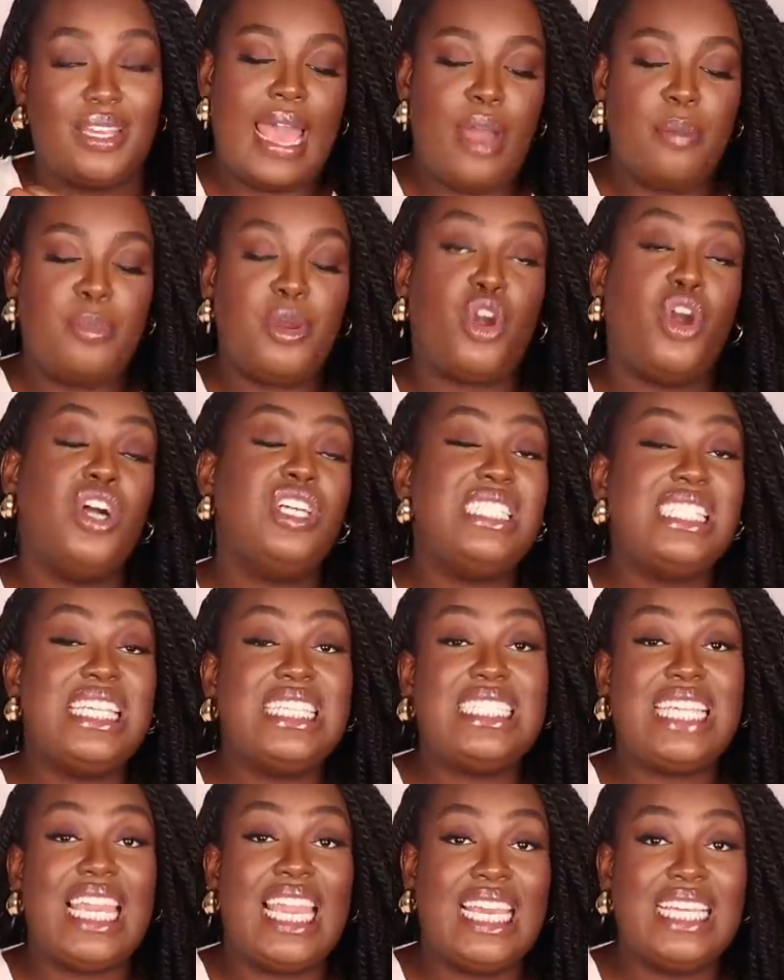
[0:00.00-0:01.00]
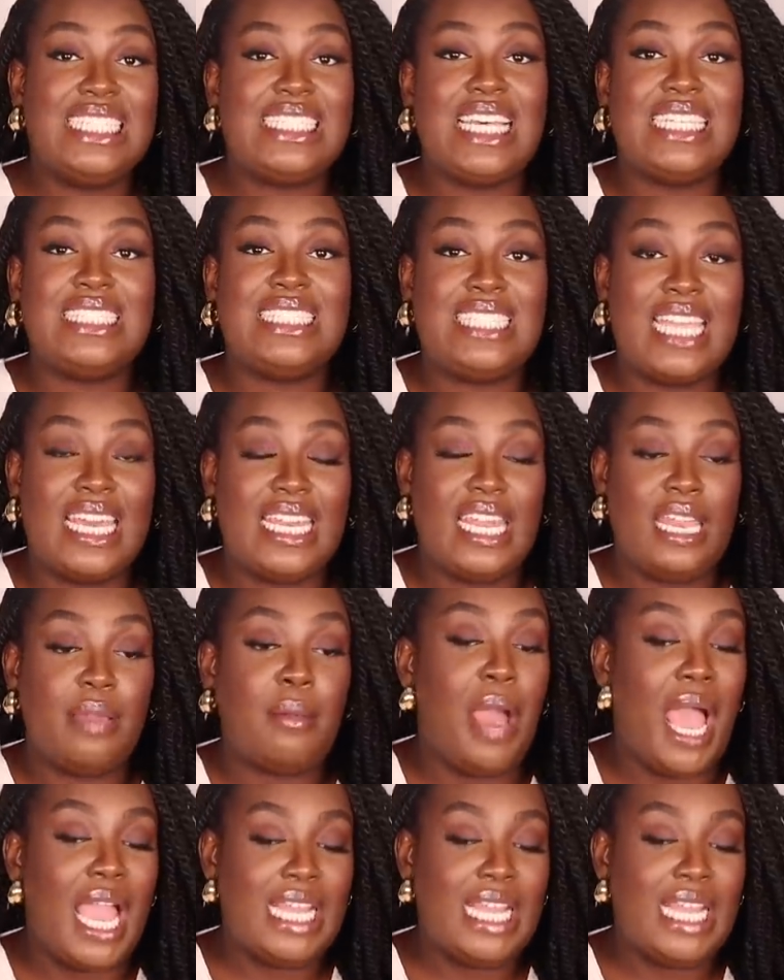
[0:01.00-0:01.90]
Now, because this is denim,